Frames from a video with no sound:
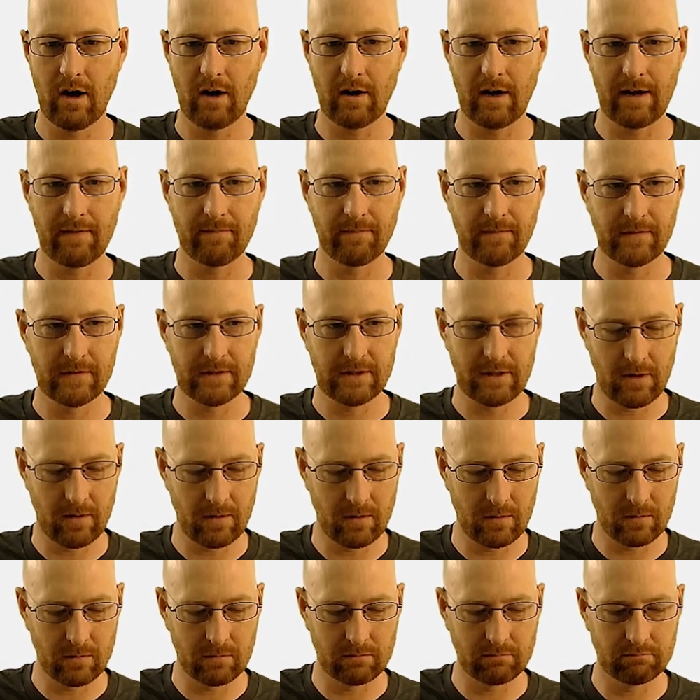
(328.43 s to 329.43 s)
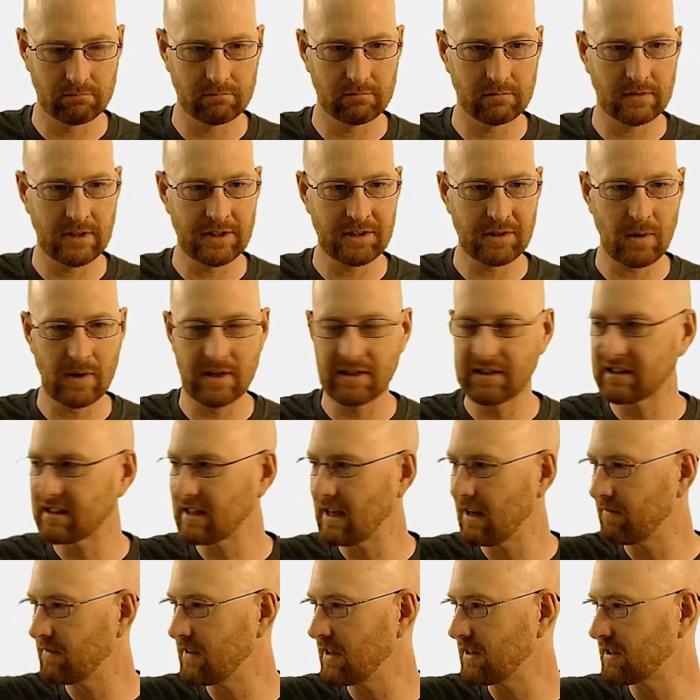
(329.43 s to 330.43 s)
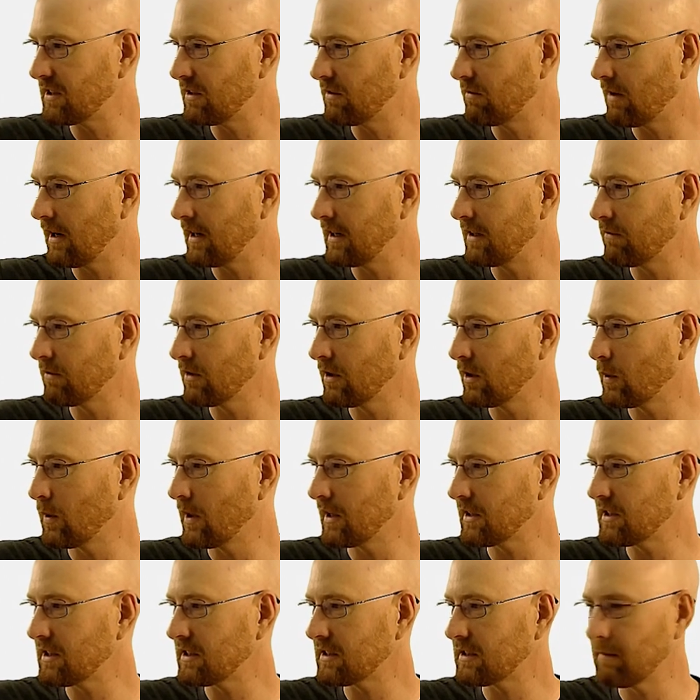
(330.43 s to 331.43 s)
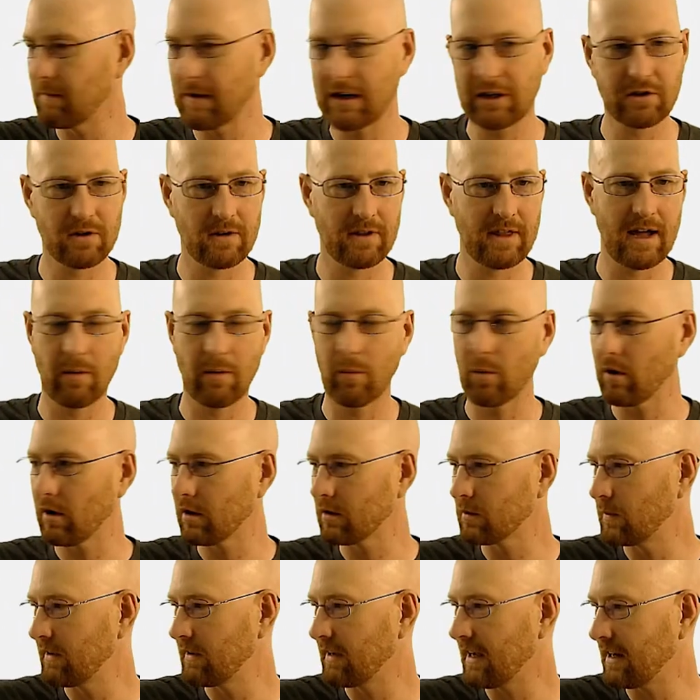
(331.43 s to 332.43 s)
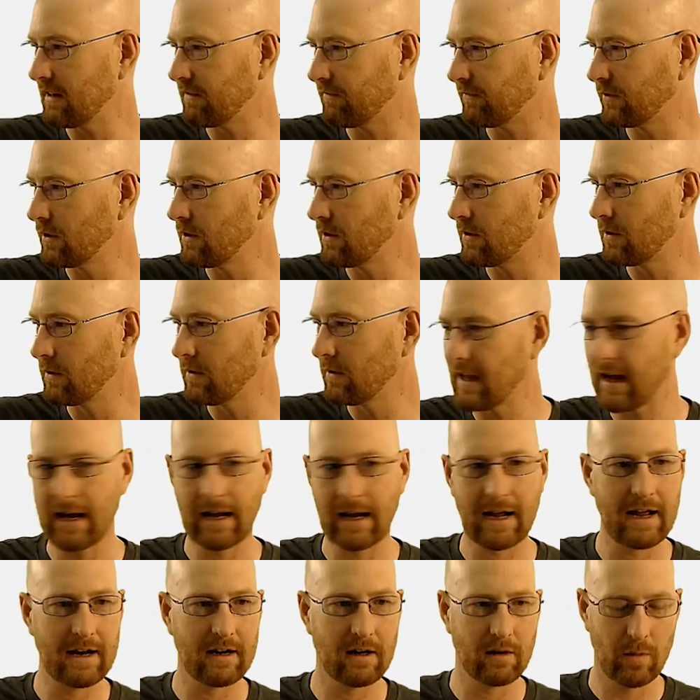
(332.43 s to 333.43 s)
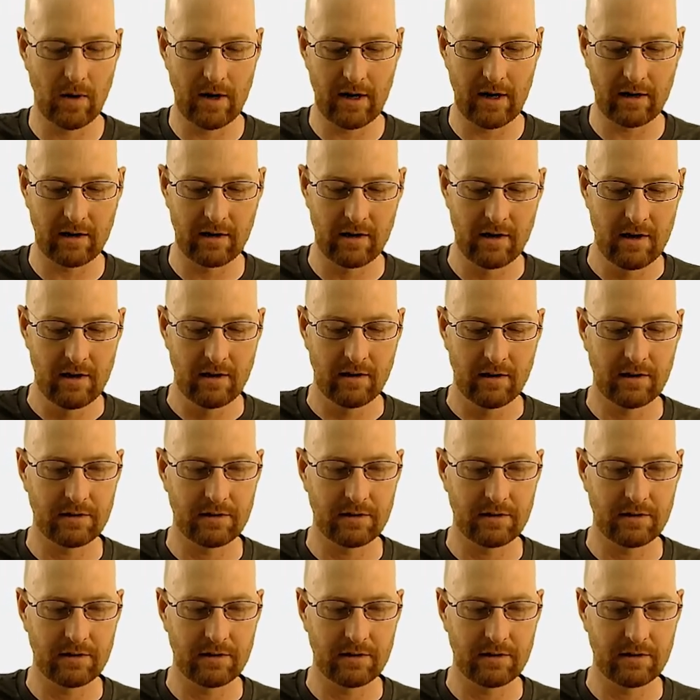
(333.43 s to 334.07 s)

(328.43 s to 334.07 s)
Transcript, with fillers: Okay, so let's go ahead and save this and run it real quick just to make sure that worked. We kind of flew that kind of quick.